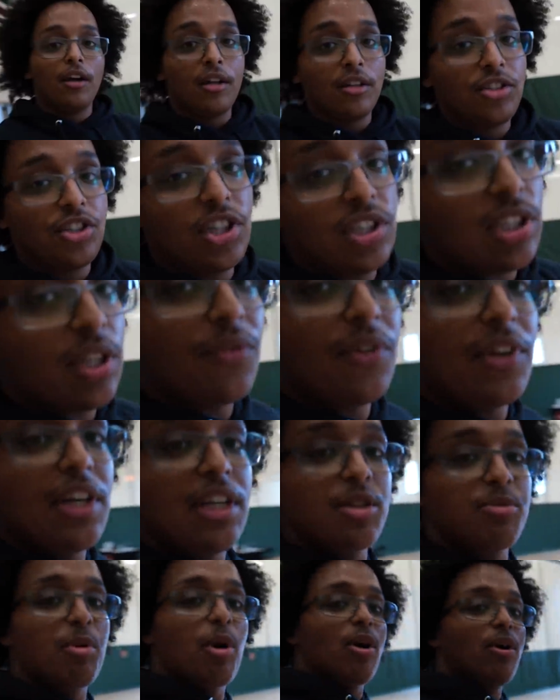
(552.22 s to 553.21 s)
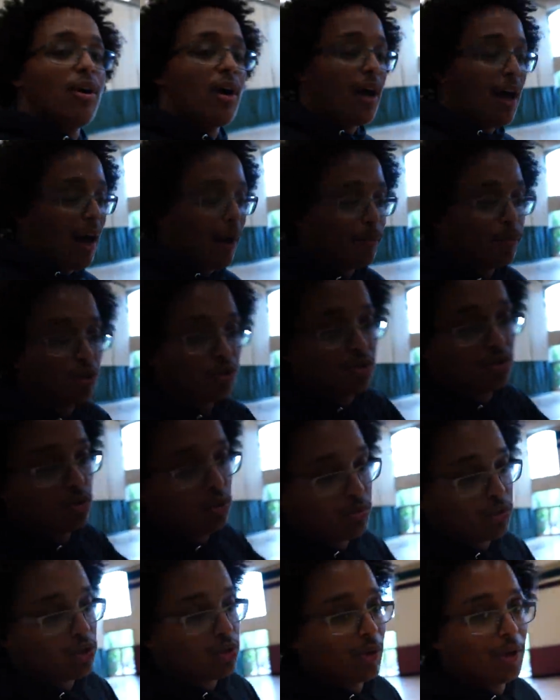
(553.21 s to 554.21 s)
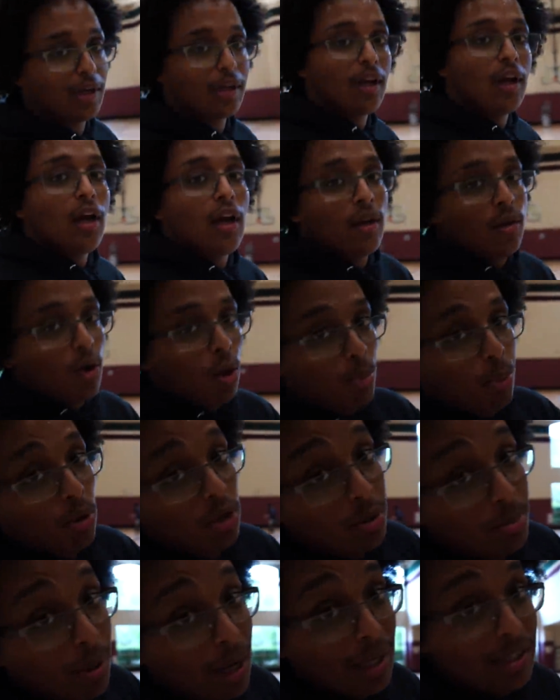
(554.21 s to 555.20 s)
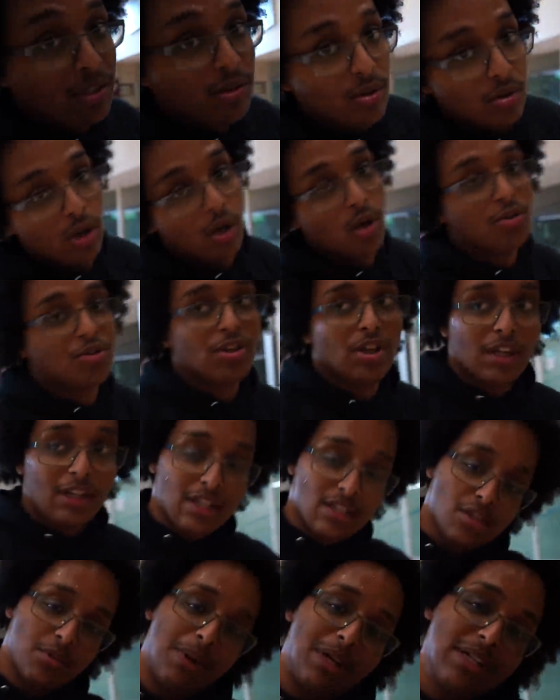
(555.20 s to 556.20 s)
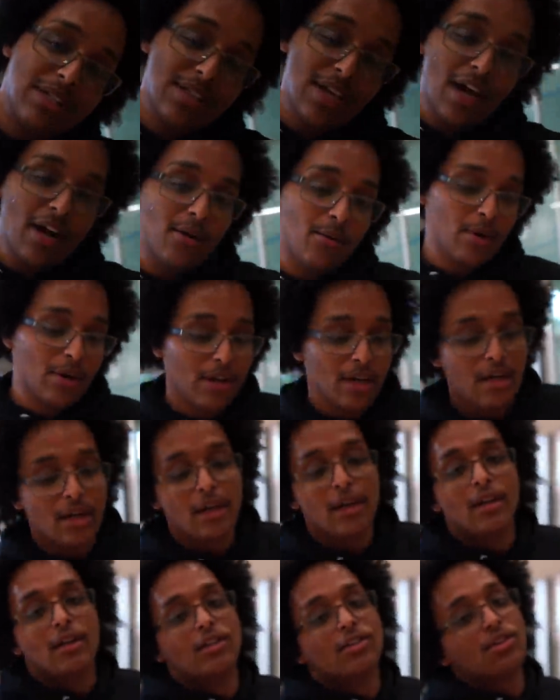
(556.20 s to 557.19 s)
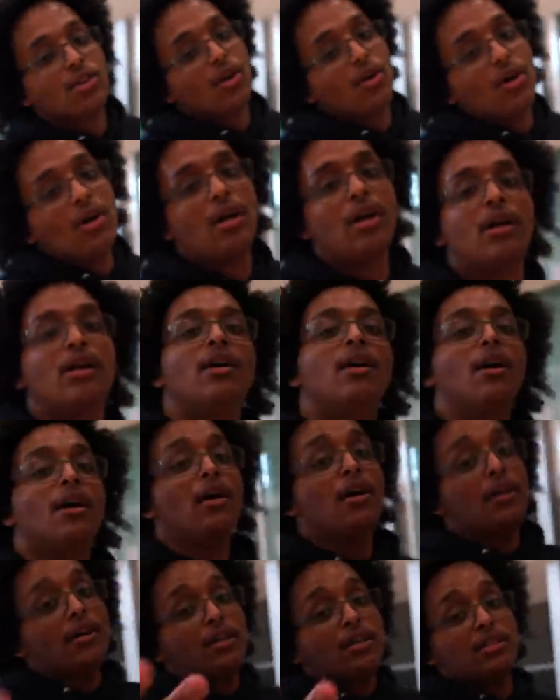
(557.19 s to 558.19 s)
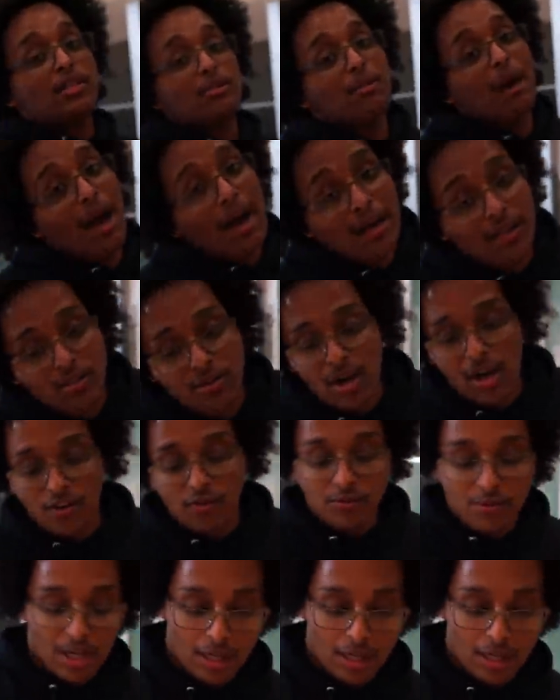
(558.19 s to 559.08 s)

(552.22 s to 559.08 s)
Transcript: Yeah, the gist of it is, bro, I'm losing too much weight. No point of buying new clothes till I get to my desired weight. So, you can see my ass crack from